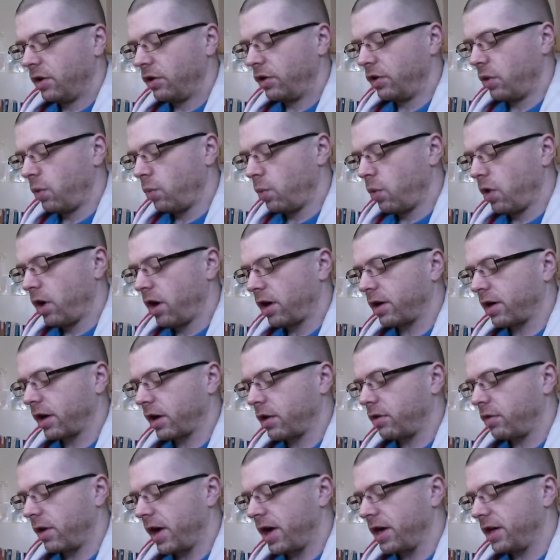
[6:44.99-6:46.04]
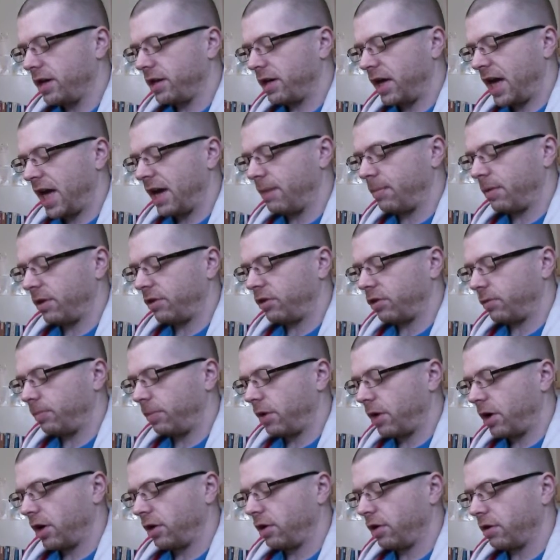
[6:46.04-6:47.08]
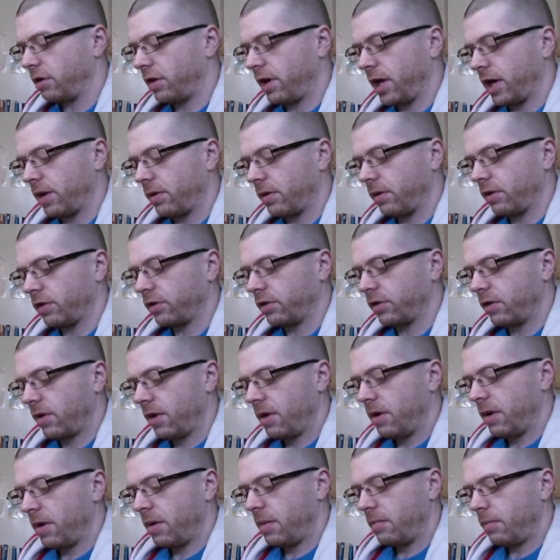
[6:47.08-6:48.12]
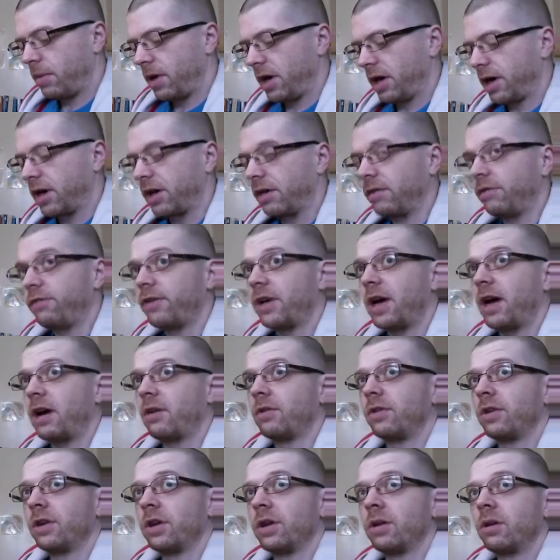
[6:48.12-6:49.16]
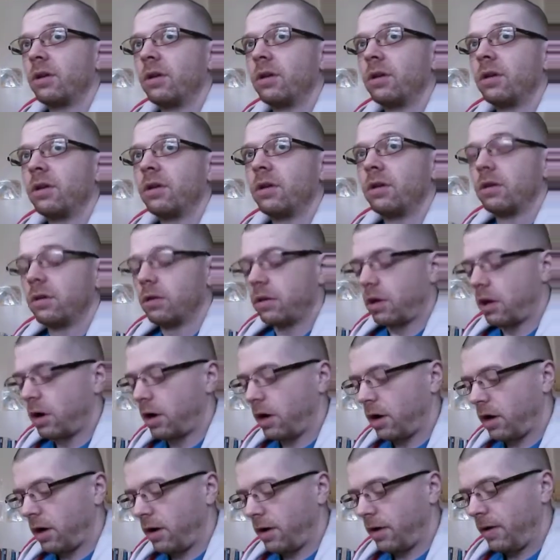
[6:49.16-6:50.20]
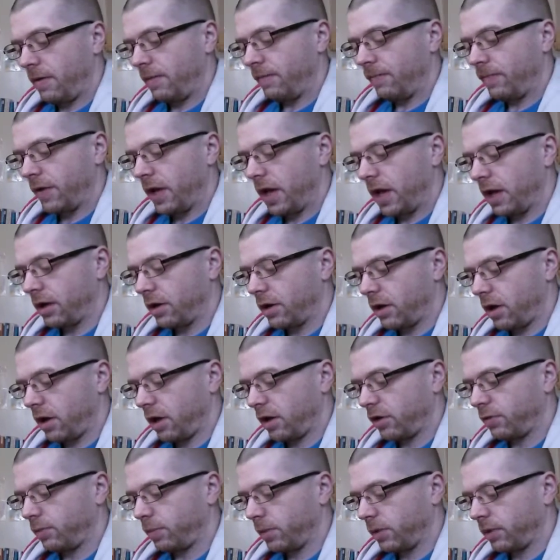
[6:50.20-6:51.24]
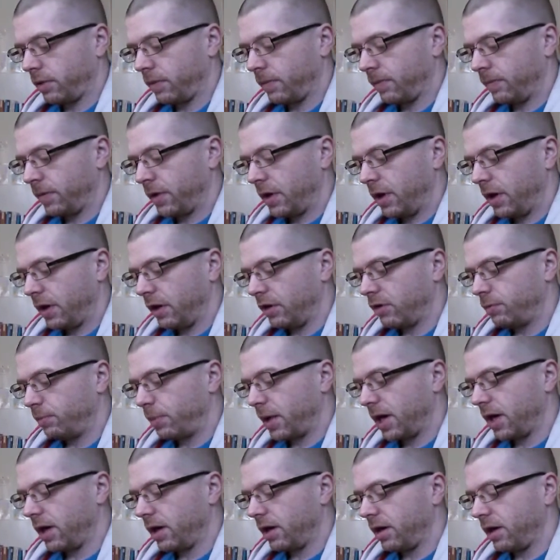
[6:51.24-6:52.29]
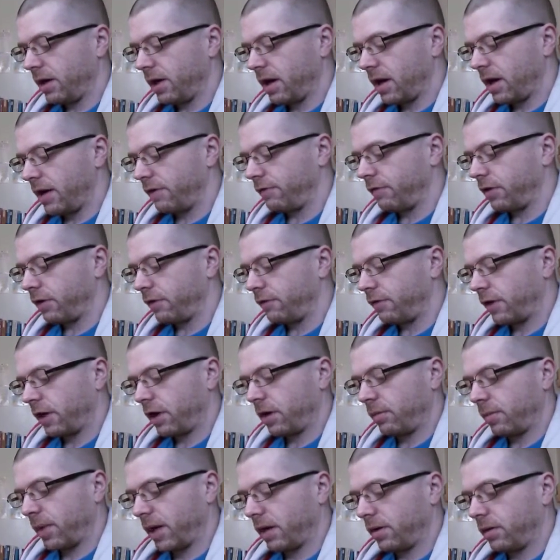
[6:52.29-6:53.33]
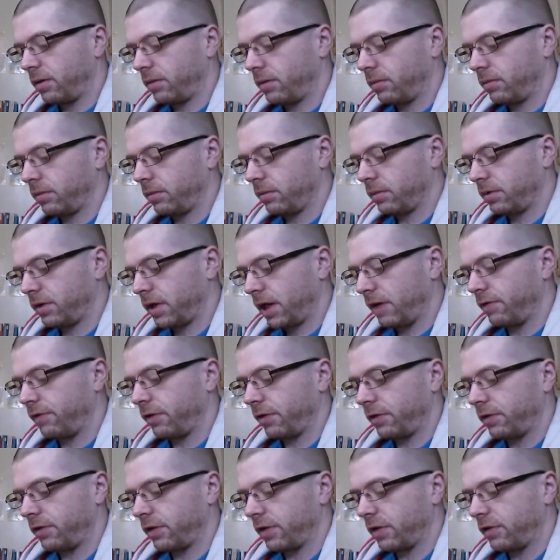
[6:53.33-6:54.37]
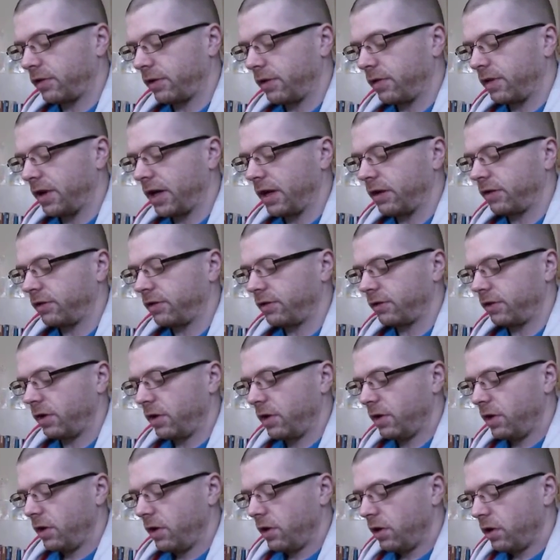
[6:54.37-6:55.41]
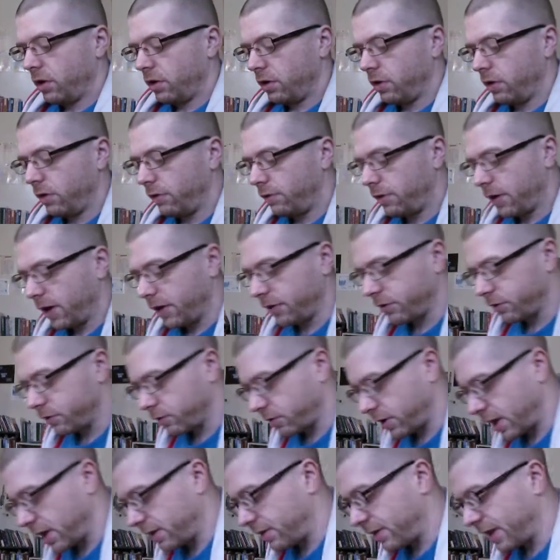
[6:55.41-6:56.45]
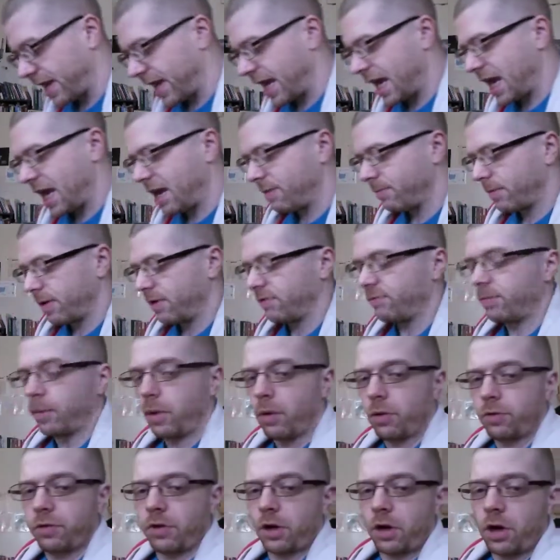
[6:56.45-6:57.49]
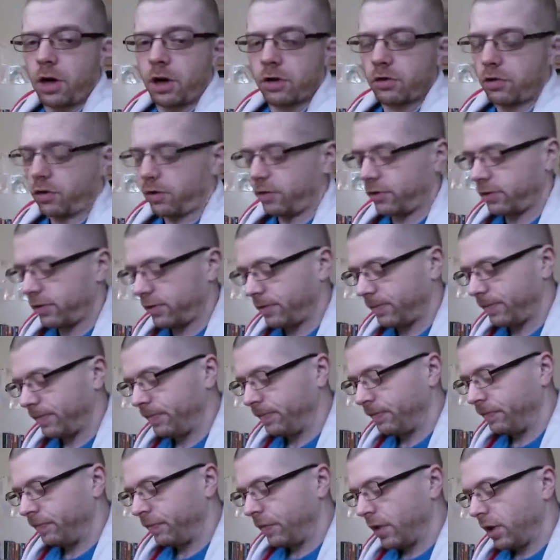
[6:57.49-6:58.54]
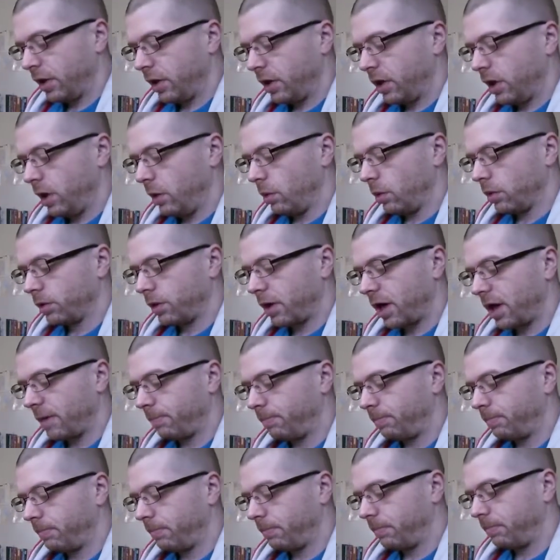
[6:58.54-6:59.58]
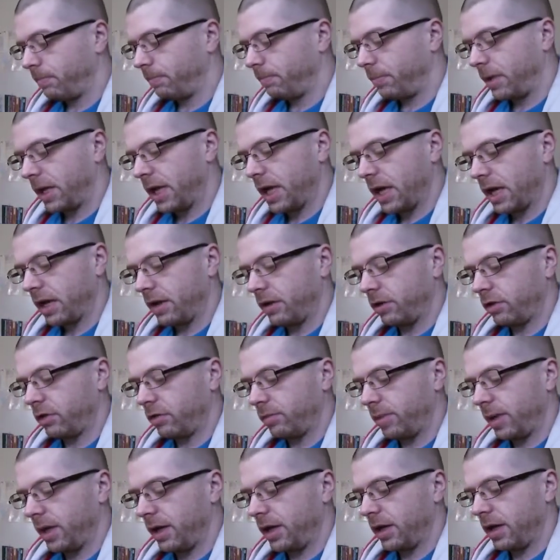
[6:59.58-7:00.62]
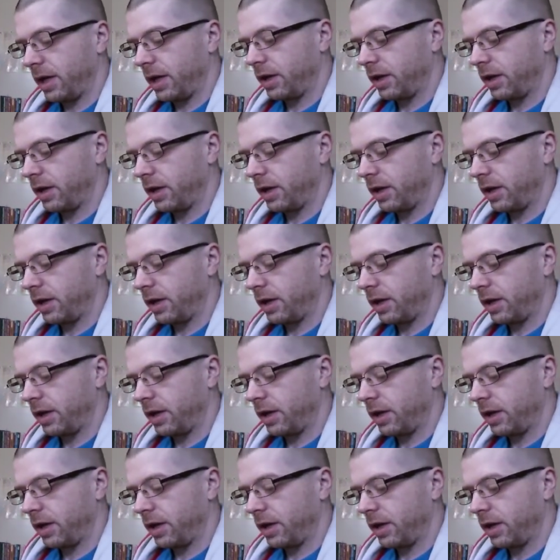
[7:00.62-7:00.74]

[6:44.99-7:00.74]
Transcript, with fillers: to work a great damage upon your hearers by confounding law and gospel in spite of their fundamental differences and thus to frustrate the aim of both doctrines. You will not begin to be